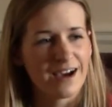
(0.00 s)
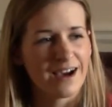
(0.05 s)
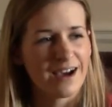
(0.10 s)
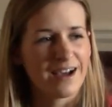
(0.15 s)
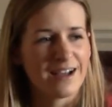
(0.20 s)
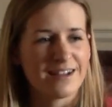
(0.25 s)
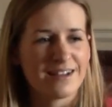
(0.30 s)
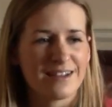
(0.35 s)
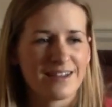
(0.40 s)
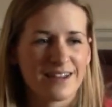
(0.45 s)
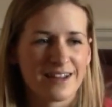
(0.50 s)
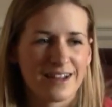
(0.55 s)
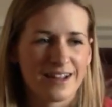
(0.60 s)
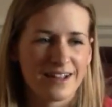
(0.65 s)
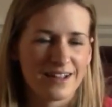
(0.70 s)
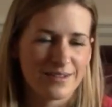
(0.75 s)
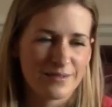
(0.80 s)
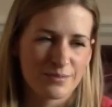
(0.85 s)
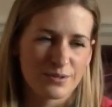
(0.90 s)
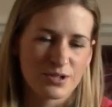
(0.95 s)
And
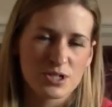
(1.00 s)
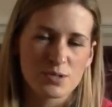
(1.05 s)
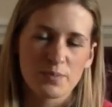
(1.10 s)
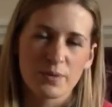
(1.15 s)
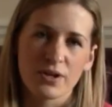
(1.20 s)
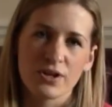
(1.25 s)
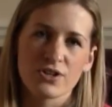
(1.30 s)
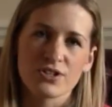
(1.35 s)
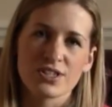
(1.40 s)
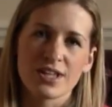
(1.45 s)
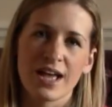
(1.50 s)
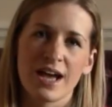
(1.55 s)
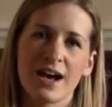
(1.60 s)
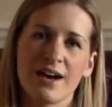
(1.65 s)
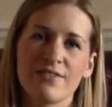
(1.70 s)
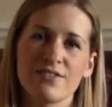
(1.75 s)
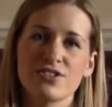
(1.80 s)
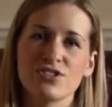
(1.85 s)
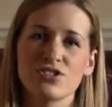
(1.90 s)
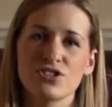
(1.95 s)
just because they
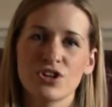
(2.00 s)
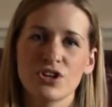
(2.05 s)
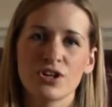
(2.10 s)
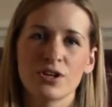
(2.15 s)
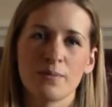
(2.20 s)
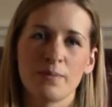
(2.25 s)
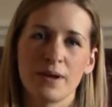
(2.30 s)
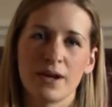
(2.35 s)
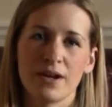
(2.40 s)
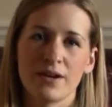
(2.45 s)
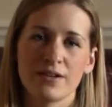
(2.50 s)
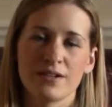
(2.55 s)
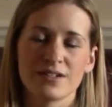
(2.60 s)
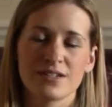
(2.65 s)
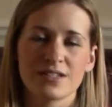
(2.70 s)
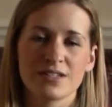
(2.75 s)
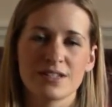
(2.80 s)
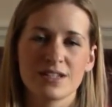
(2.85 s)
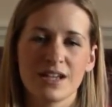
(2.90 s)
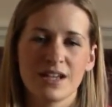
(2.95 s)
have a certain
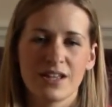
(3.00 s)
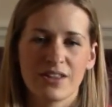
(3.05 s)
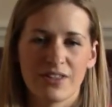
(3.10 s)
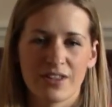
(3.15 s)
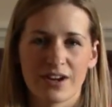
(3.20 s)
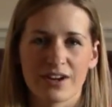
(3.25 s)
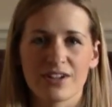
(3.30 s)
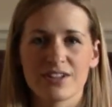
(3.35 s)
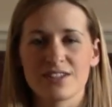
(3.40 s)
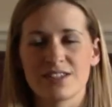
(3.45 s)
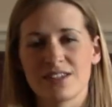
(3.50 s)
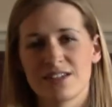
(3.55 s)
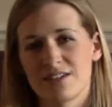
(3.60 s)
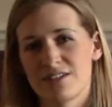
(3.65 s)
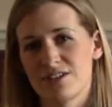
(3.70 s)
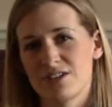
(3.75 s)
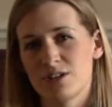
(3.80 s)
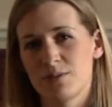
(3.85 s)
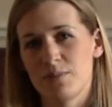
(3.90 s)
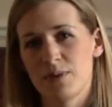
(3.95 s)
appearance, they're
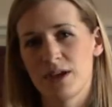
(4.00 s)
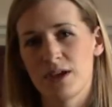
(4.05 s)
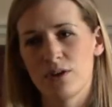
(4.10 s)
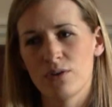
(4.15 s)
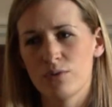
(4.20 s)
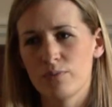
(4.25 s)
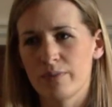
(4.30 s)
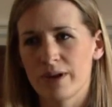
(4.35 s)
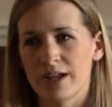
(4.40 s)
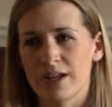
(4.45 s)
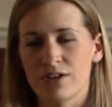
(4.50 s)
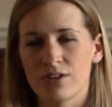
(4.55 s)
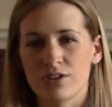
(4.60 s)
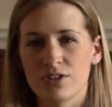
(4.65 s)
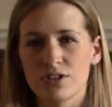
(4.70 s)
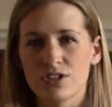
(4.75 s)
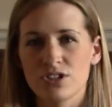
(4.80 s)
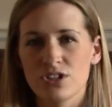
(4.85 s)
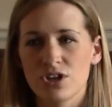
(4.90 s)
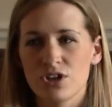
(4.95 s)
considered to be, oh my
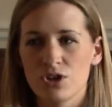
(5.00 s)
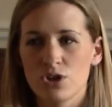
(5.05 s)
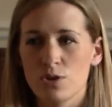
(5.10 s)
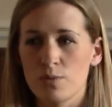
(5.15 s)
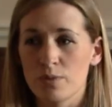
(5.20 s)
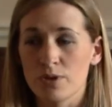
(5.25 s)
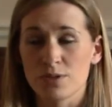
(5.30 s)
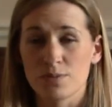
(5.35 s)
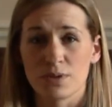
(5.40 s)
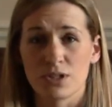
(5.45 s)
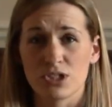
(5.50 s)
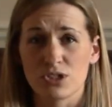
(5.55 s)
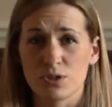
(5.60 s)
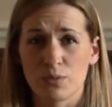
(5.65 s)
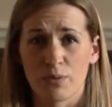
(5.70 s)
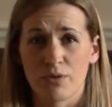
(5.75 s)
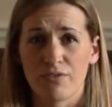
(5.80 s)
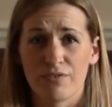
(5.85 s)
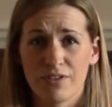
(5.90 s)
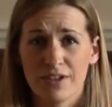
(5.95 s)
goodness, you must be
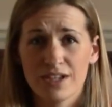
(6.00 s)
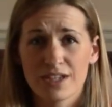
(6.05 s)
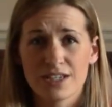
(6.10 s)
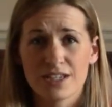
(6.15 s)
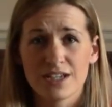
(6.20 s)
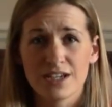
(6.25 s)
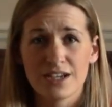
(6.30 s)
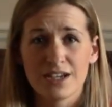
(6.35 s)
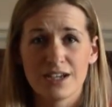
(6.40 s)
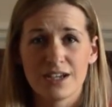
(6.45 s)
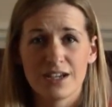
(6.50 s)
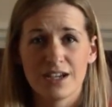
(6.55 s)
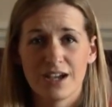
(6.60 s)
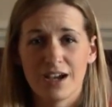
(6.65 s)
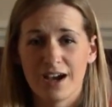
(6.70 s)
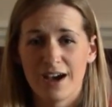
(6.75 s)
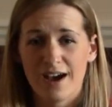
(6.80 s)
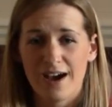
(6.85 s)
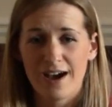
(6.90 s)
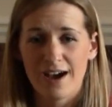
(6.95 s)
super fit.
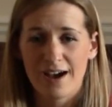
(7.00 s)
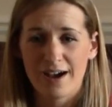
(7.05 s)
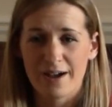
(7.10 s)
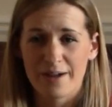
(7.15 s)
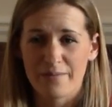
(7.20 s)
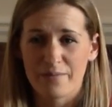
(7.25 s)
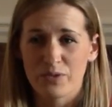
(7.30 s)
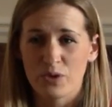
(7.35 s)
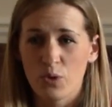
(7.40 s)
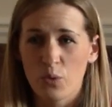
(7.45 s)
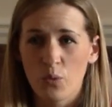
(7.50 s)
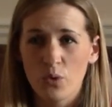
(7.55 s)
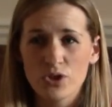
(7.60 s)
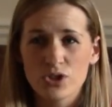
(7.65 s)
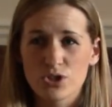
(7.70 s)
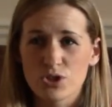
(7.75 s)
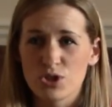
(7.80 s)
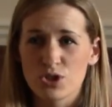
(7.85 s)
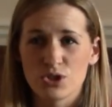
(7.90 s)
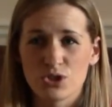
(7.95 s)

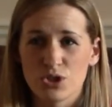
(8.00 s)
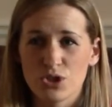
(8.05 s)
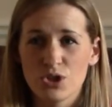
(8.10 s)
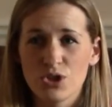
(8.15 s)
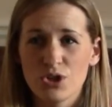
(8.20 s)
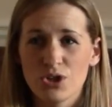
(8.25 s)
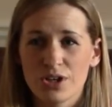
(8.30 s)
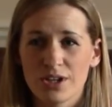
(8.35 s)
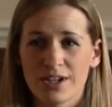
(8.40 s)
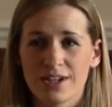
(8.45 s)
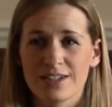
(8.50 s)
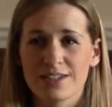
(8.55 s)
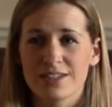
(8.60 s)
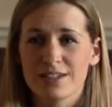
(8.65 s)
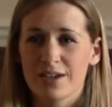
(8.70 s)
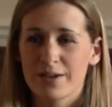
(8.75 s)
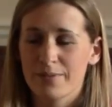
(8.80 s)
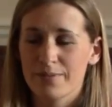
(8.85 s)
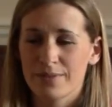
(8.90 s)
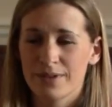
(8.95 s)
What do you do? And
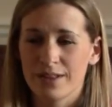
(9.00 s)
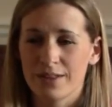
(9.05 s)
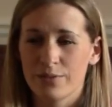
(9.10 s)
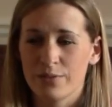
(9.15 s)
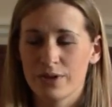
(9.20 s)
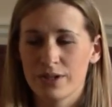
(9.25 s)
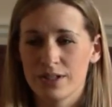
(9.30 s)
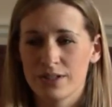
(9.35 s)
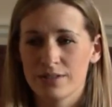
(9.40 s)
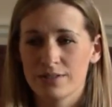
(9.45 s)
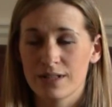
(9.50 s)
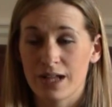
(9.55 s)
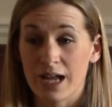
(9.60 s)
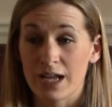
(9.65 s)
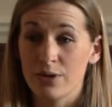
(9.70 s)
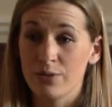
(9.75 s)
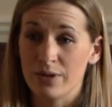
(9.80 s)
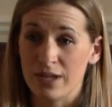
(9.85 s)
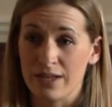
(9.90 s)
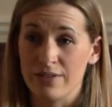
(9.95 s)
it's, well, I
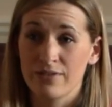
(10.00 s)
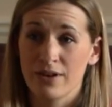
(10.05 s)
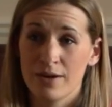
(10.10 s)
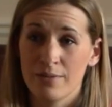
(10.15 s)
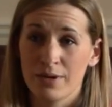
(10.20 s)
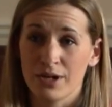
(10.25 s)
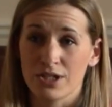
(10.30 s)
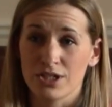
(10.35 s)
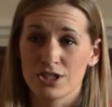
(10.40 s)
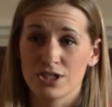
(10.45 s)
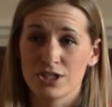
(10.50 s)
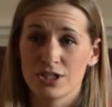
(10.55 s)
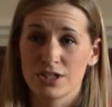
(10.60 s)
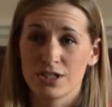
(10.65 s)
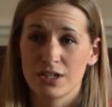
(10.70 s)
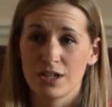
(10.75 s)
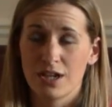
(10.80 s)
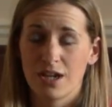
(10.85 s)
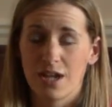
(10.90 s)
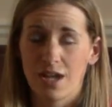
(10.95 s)
don't eat very much.
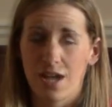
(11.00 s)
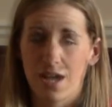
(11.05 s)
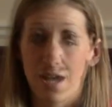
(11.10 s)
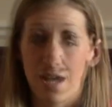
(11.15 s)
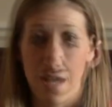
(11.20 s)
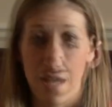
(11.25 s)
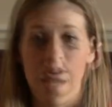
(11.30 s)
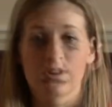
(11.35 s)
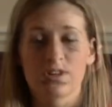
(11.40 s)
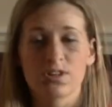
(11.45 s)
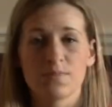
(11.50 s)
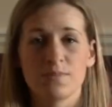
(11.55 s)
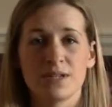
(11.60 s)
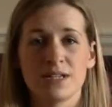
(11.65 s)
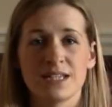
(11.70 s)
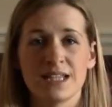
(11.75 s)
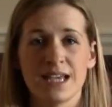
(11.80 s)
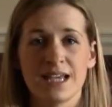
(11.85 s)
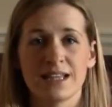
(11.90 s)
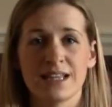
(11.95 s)
In order to
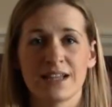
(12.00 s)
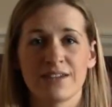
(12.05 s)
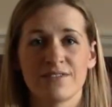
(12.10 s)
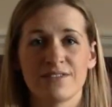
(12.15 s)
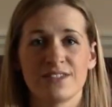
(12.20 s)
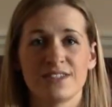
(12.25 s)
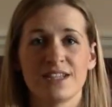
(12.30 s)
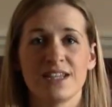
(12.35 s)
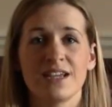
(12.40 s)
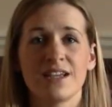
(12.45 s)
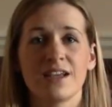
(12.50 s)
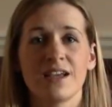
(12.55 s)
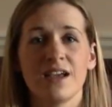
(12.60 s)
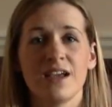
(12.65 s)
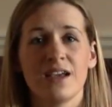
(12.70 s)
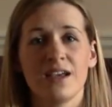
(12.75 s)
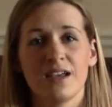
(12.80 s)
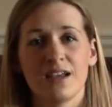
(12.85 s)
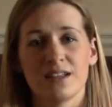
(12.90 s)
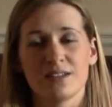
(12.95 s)
maintain a physique
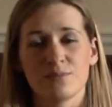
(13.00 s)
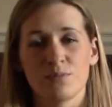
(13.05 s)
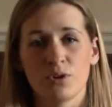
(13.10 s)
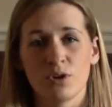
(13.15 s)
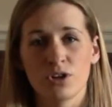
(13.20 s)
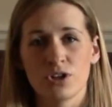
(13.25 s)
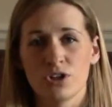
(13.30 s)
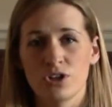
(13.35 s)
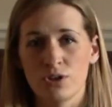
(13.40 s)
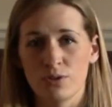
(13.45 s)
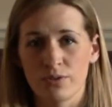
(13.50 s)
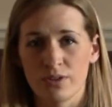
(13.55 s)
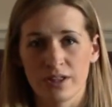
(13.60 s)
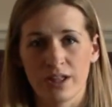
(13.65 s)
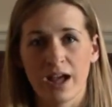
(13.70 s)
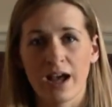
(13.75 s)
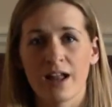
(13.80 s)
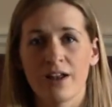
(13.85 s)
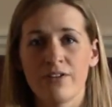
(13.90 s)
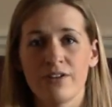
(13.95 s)
is more to do with
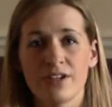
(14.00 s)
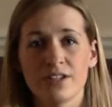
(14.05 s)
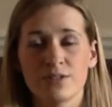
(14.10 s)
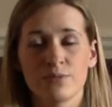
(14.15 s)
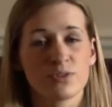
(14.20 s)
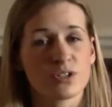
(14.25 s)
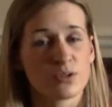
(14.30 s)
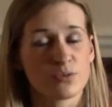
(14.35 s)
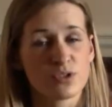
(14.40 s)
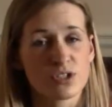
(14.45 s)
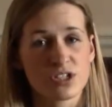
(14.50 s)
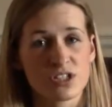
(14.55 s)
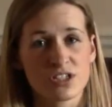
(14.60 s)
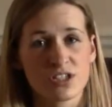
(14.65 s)
the calories, which I was